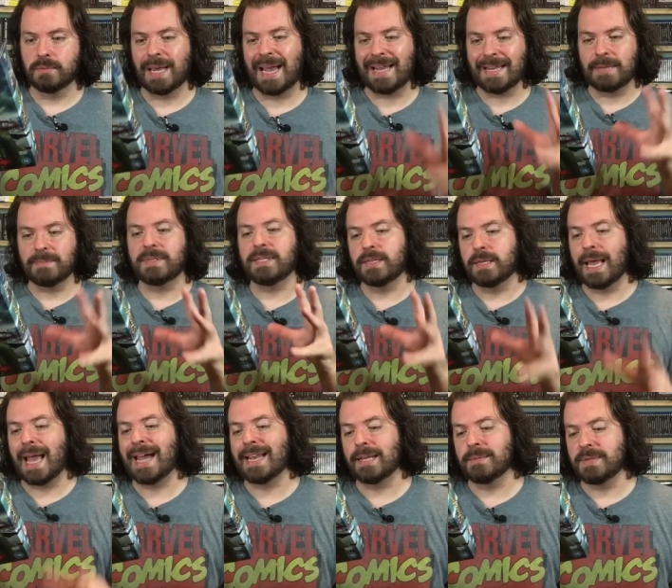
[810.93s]

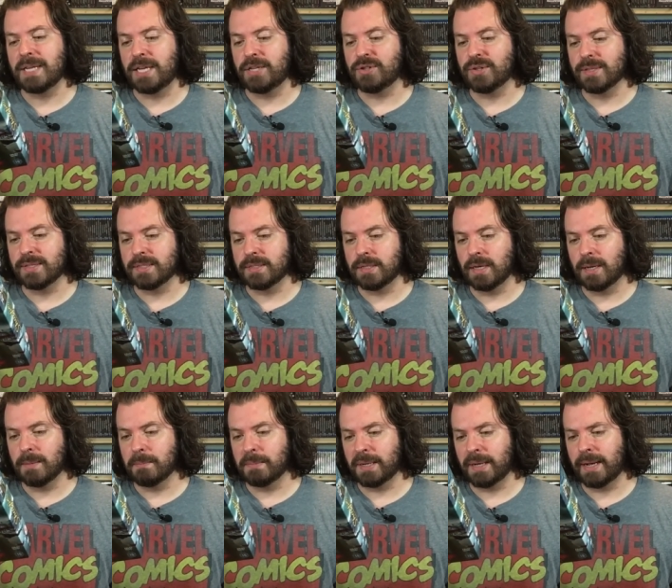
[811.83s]
the adaptations
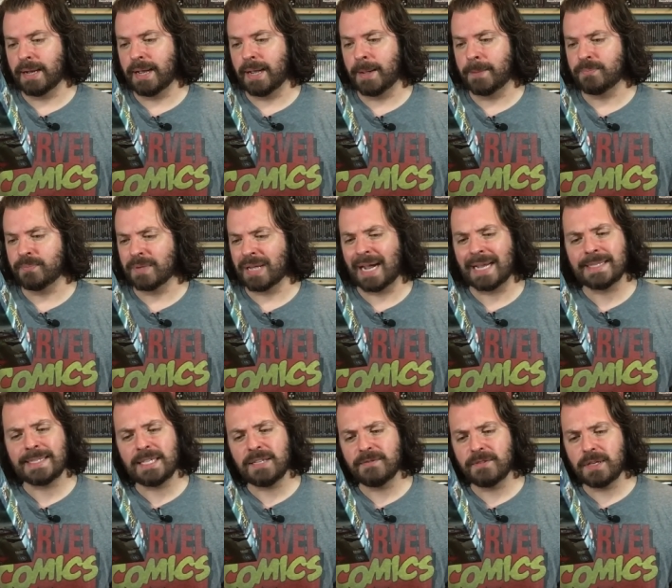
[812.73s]
done by
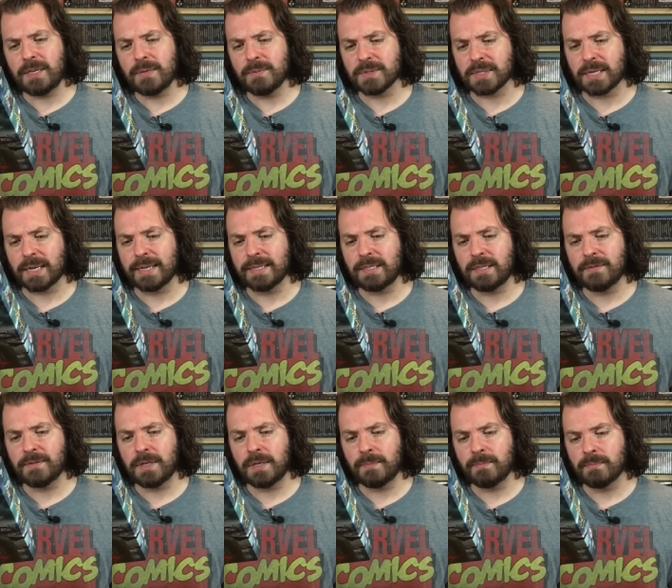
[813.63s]
ITV. Was it
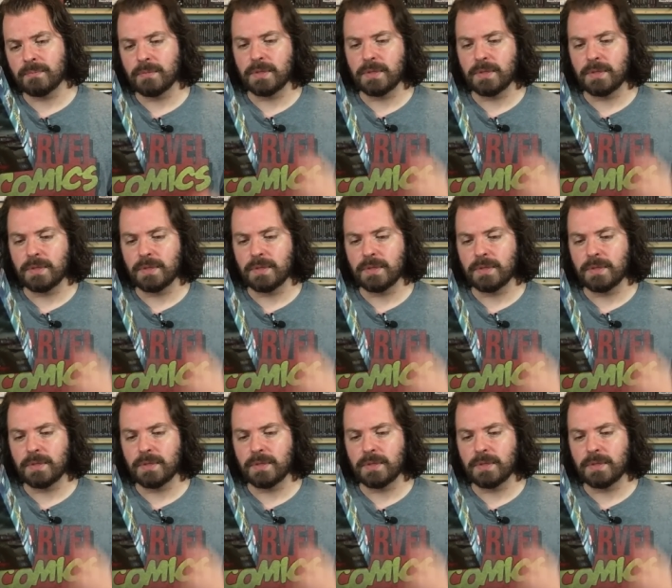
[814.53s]
ITV?